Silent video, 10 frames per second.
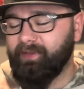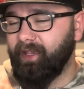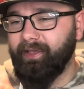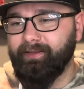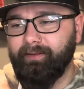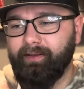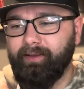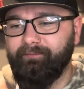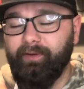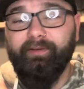and
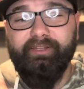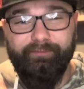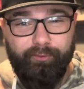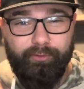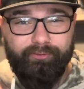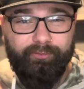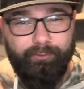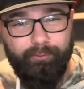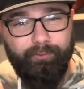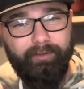very difficult
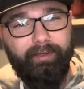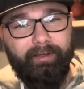to